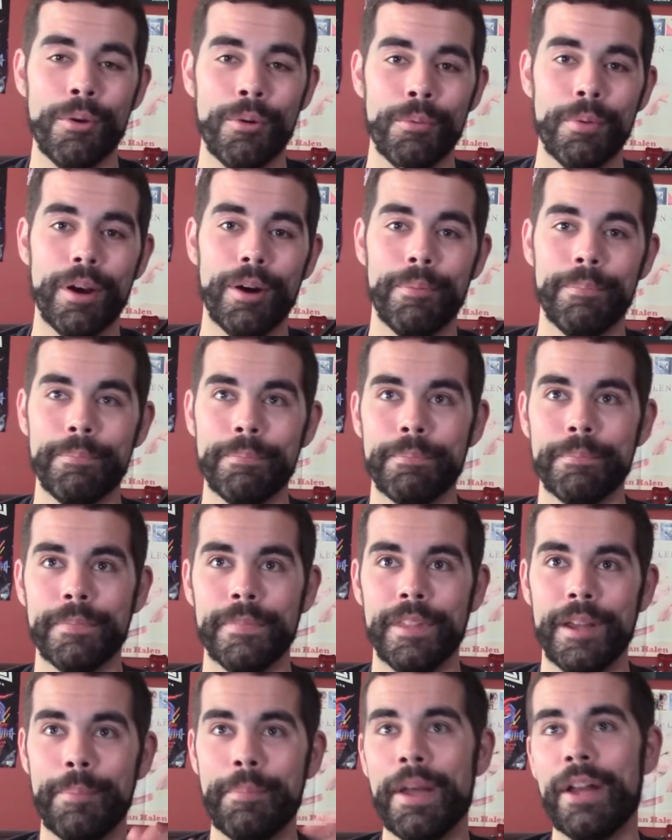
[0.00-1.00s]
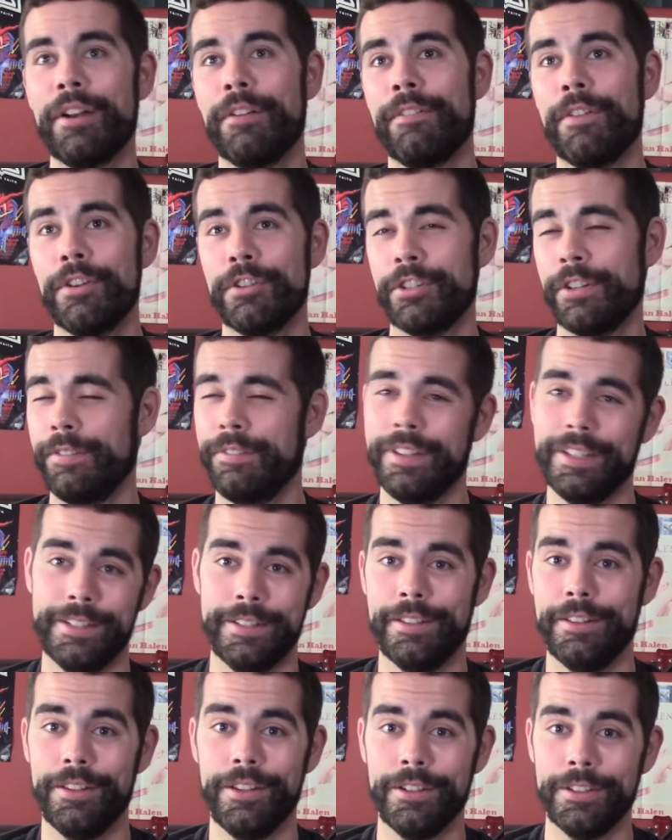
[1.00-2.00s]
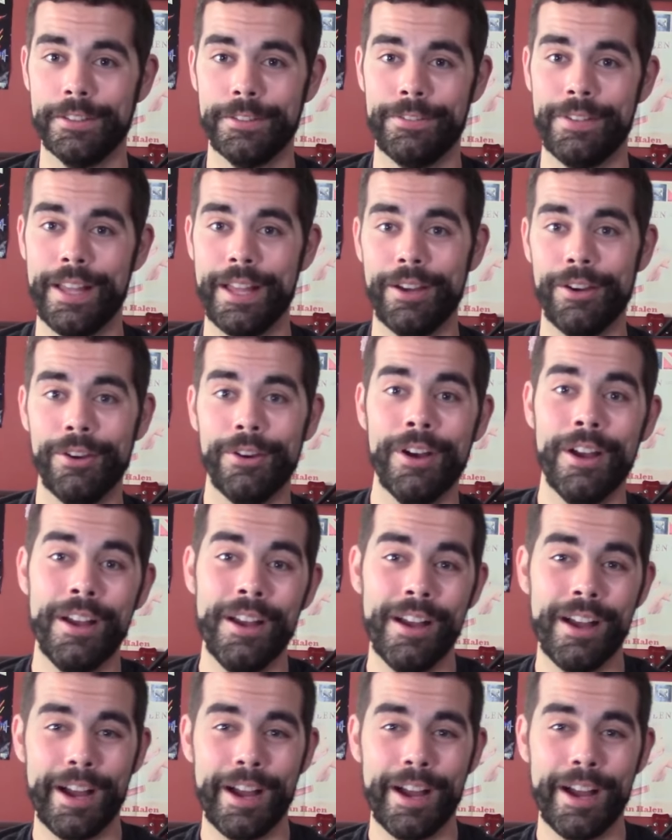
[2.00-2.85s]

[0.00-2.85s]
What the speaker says: Well, a better version of Into the Lungs of Hell.